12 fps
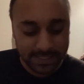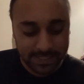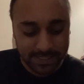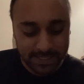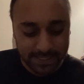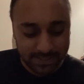
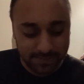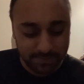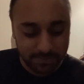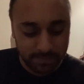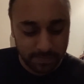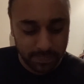
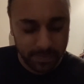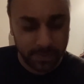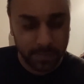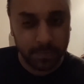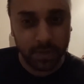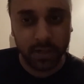
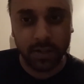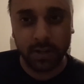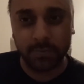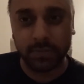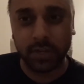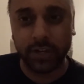But
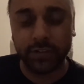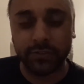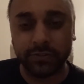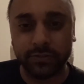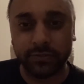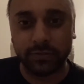I'm kind
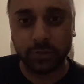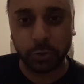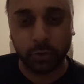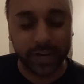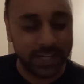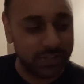of
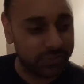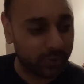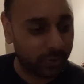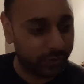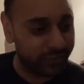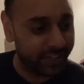creating this
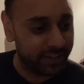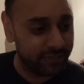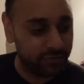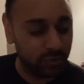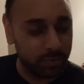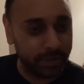content
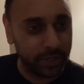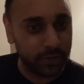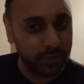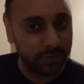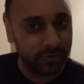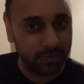for my
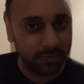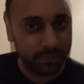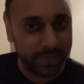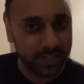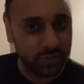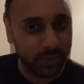own
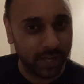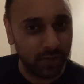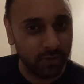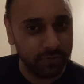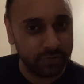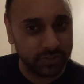mental
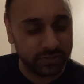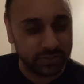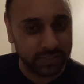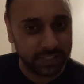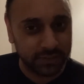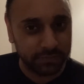health, just
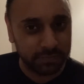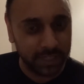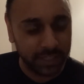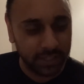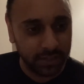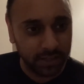to give me